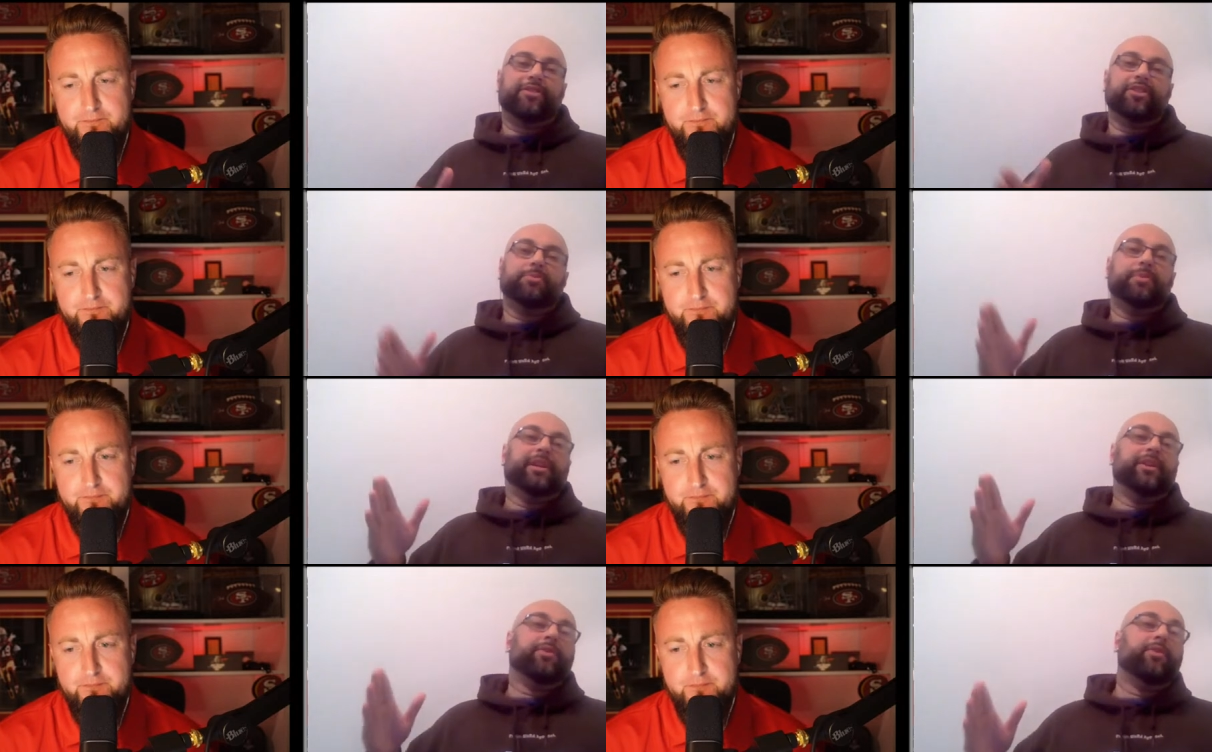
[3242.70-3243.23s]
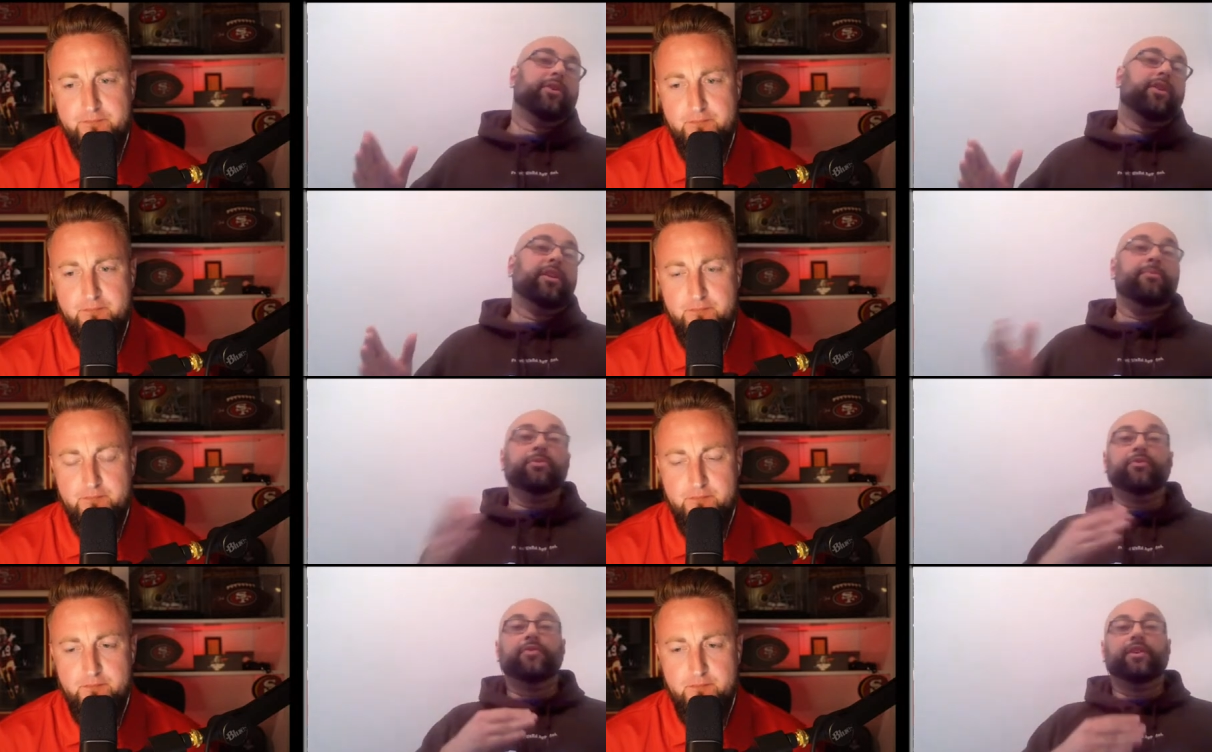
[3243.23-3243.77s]
Speaker 1: first pick, or
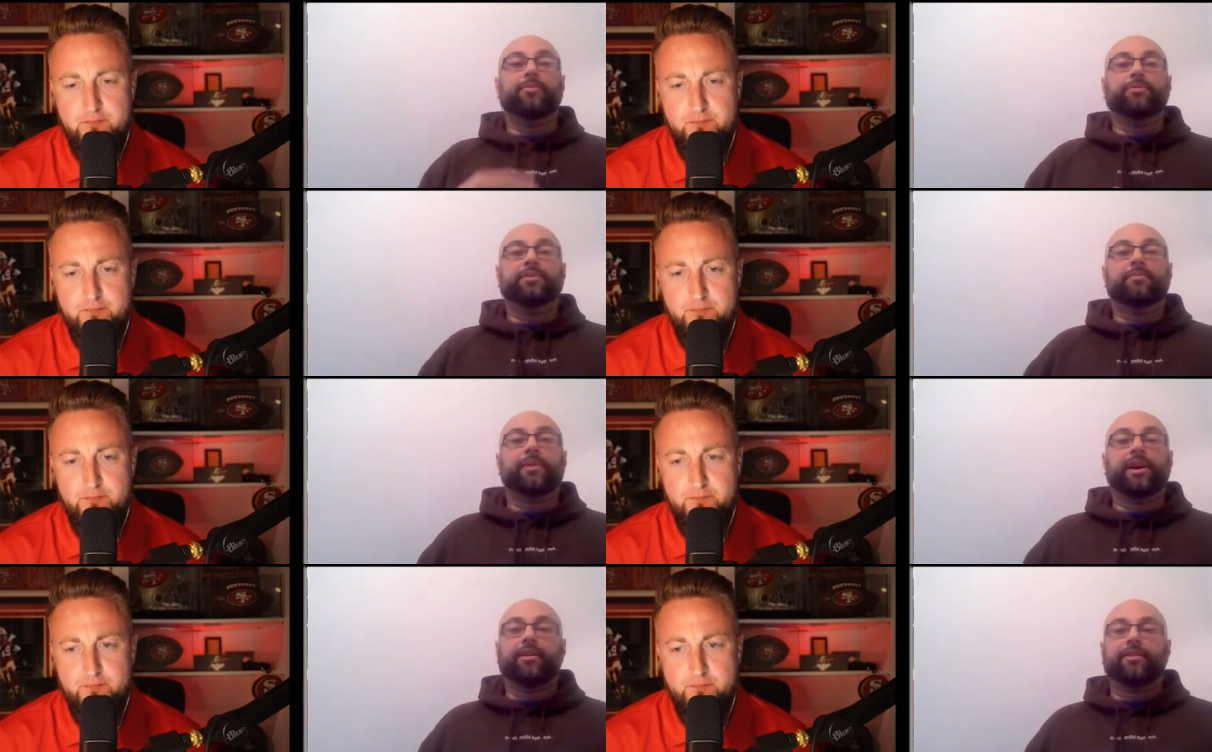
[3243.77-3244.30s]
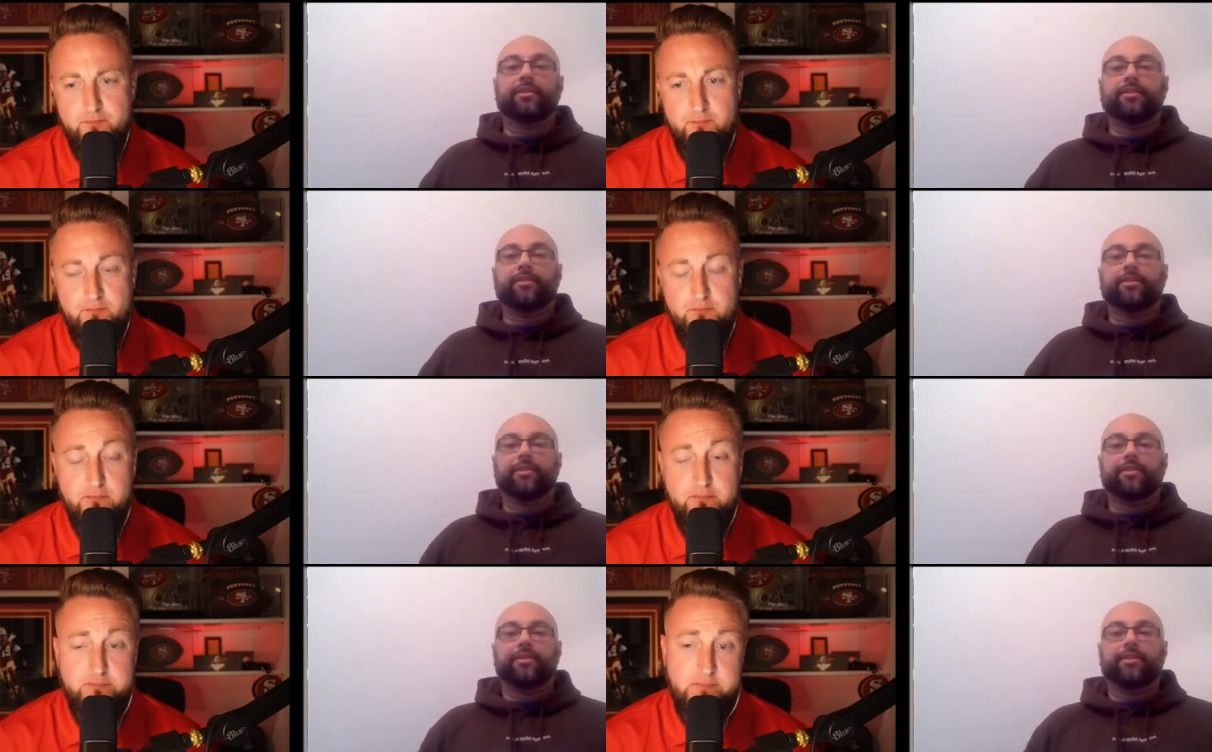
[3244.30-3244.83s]
they move up somehow?
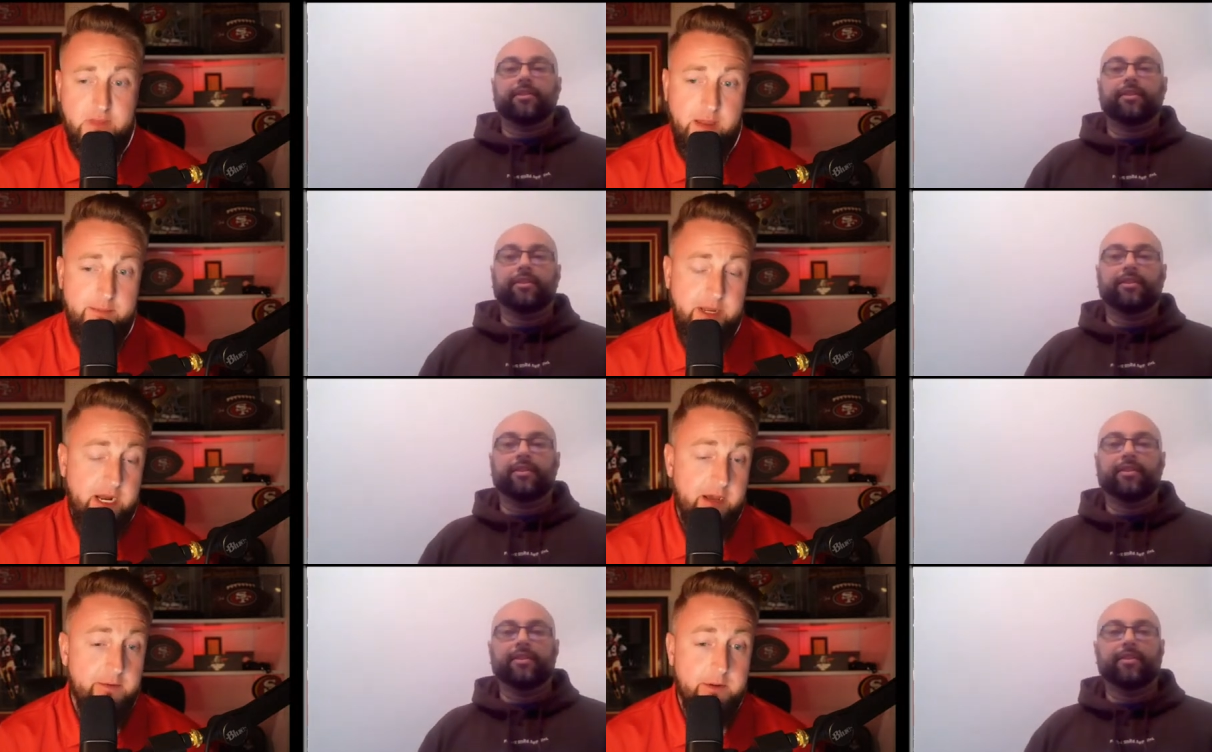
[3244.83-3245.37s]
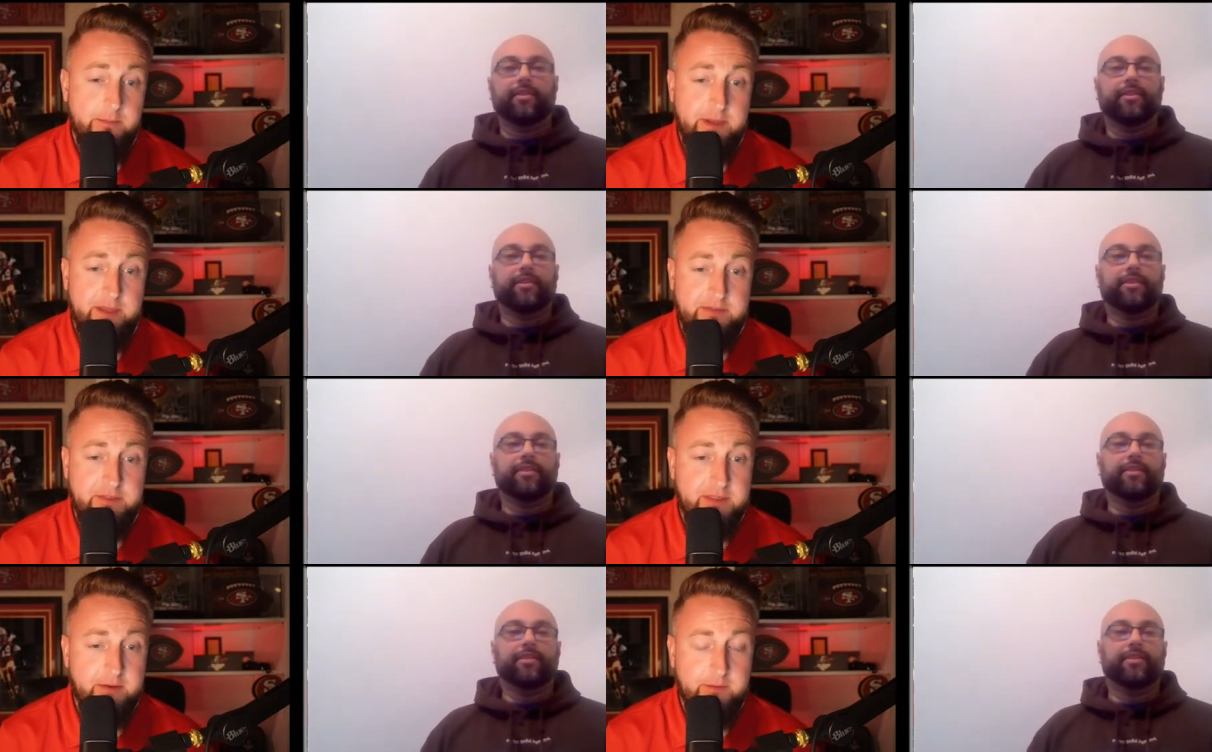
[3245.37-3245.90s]
Speaker 2: I mean, I would have bet
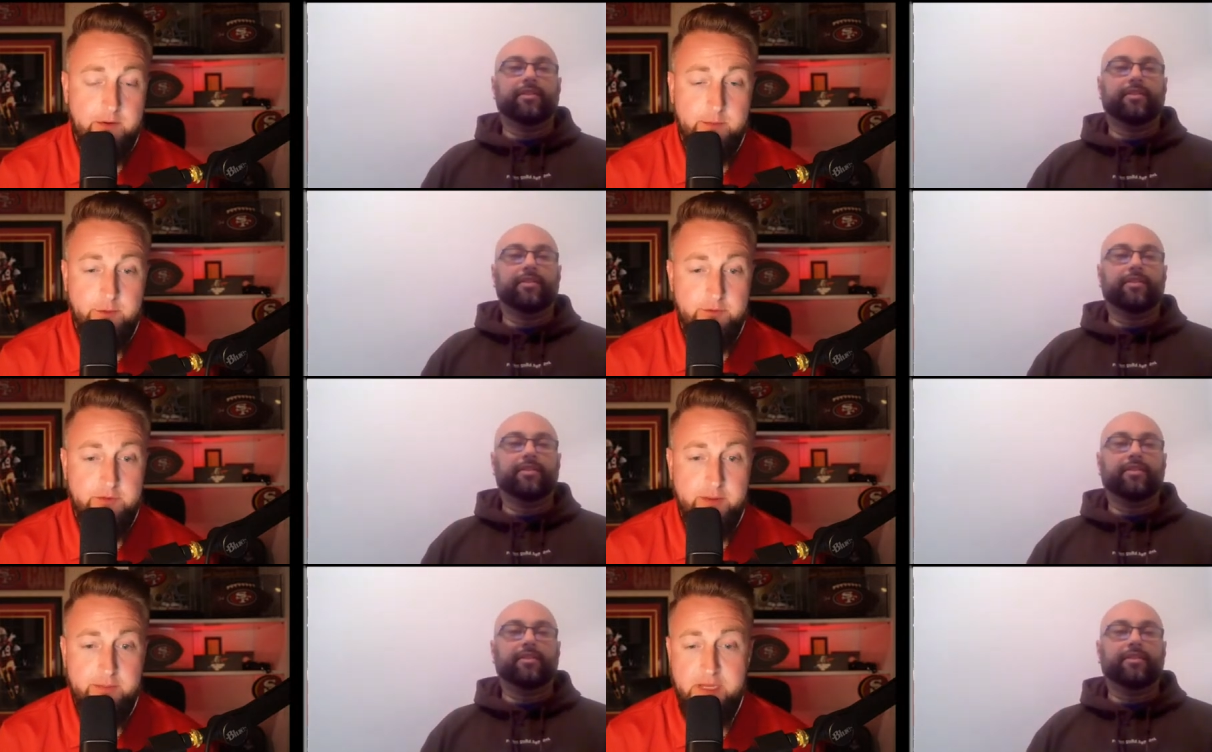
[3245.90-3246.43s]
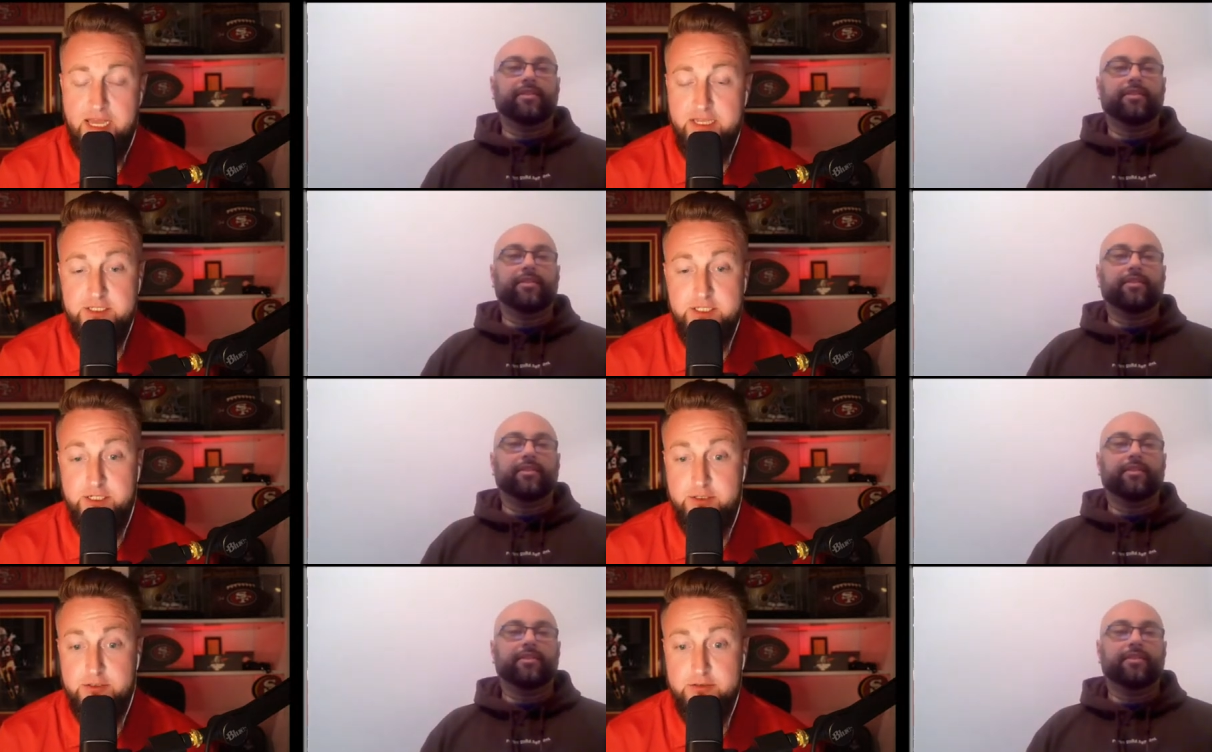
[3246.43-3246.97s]
that they would have moved up last
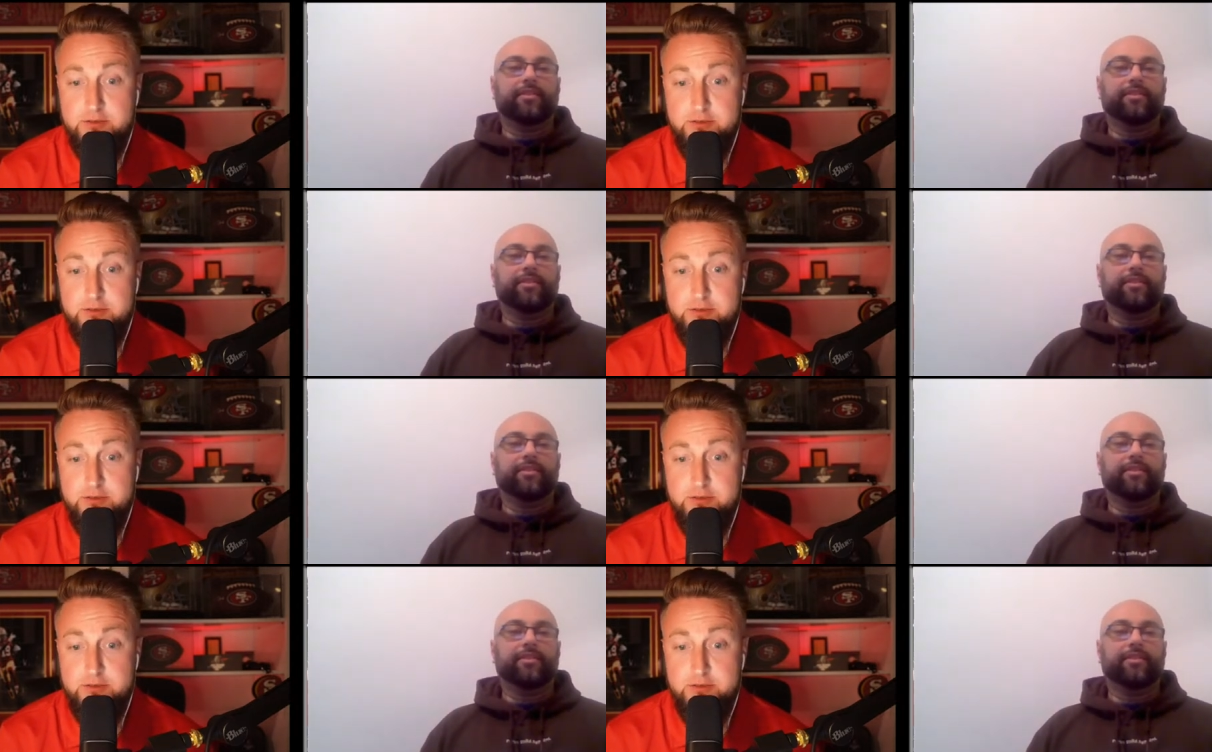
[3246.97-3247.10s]
year.